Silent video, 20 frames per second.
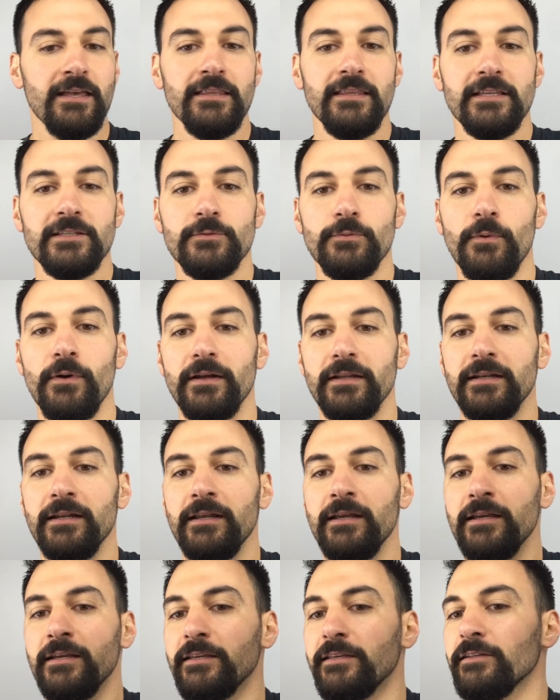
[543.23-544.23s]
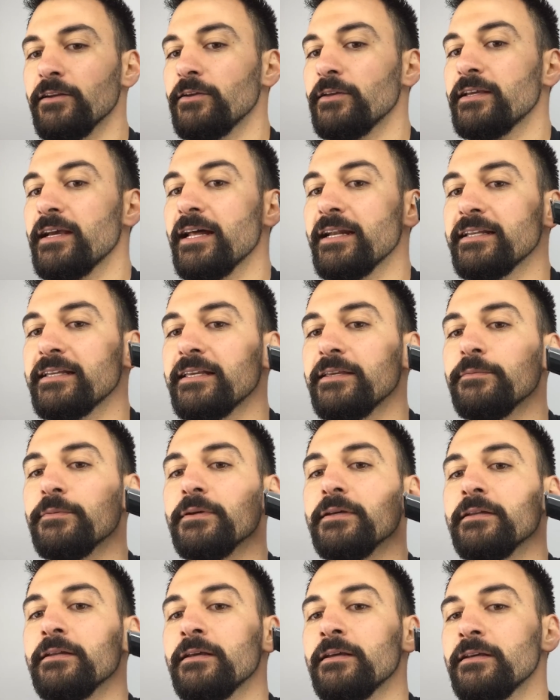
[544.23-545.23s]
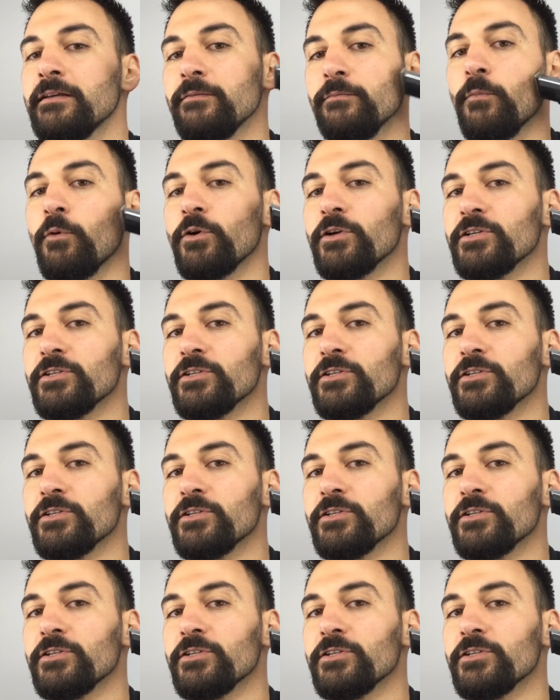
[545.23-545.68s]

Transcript: This one, you know, you got to keep it more